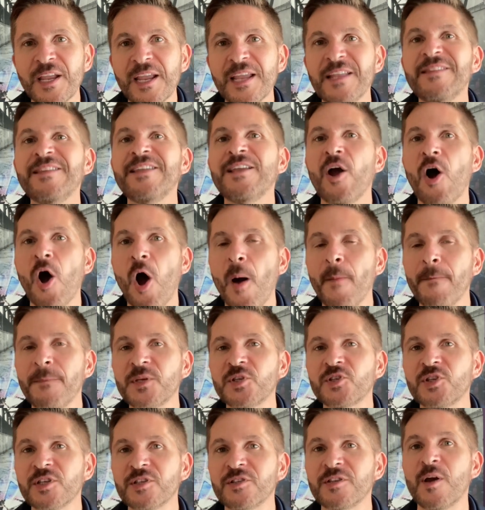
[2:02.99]
in the
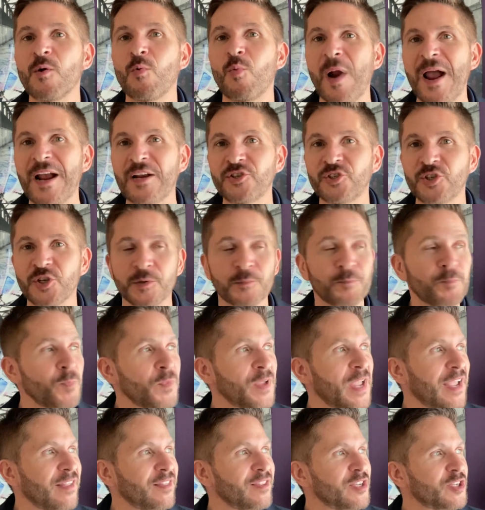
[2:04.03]
opposite direction.
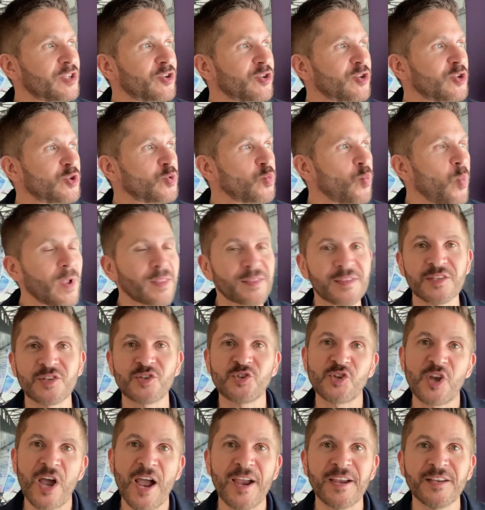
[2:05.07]
And this is what the
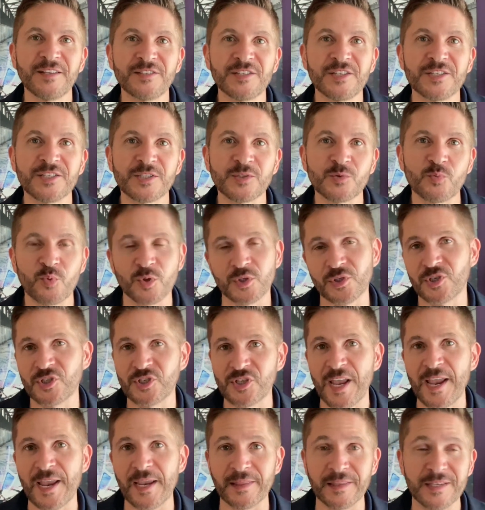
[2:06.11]
scientist would say.